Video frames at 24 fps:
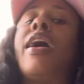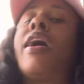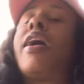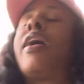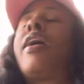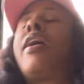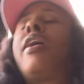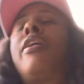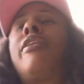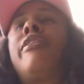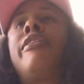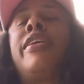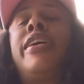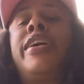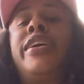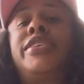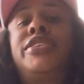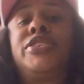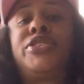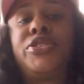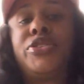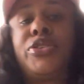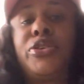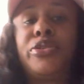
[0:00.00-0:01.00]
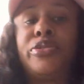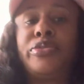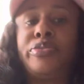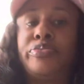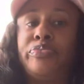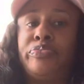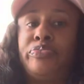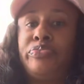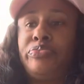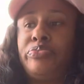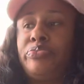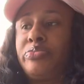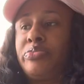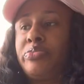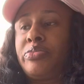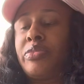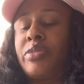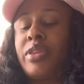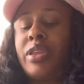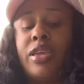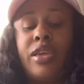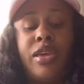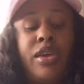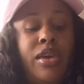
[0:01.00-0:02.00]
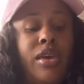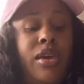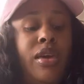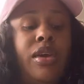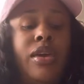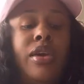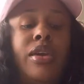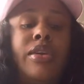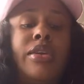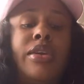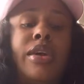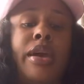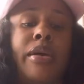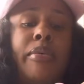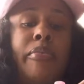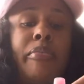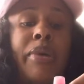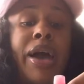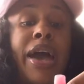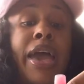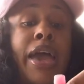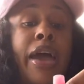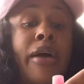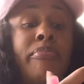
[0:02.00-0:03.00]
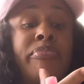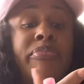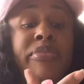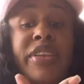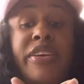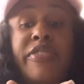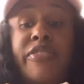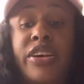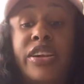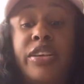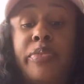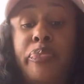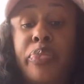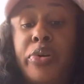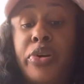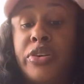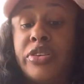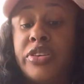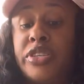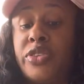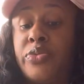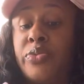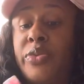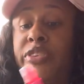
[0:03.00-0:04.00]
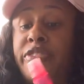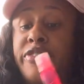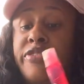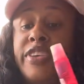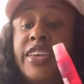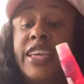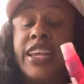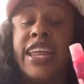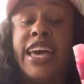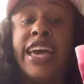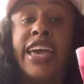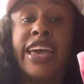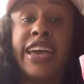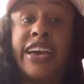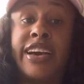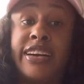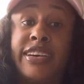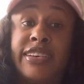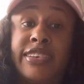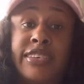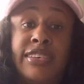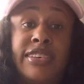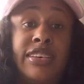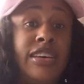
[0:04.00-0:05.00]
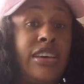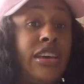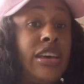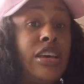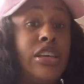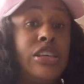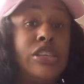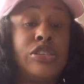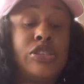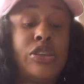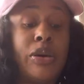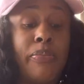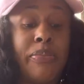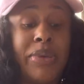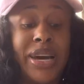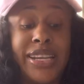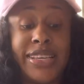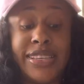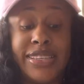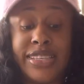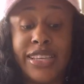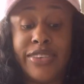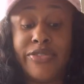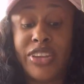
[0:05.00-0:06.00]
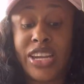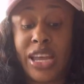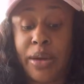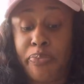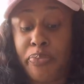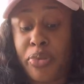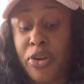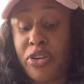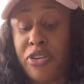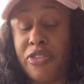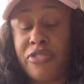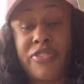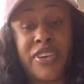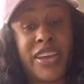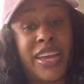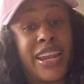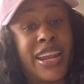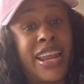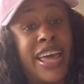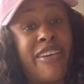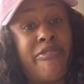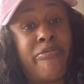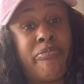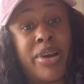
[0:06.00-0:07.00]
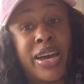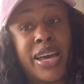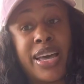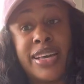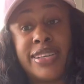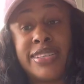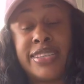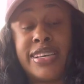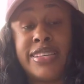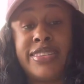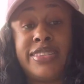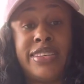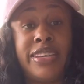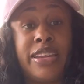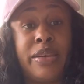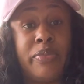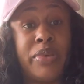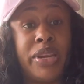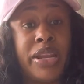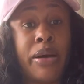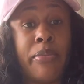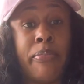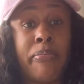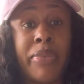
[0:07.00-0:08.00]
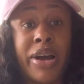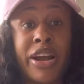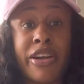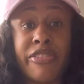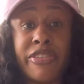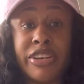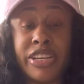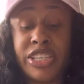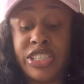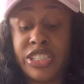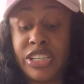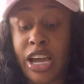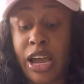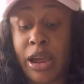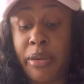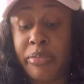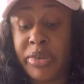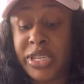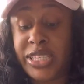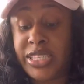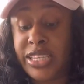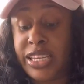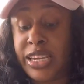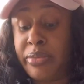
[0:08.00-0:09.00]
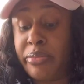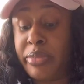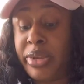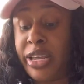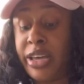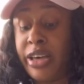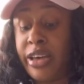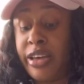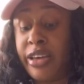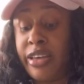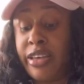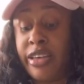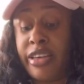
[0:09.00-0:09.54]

Alright, so, yeah, I am never the person who feel like somebody's living a perfect life because I see them in a marriage or I see them in a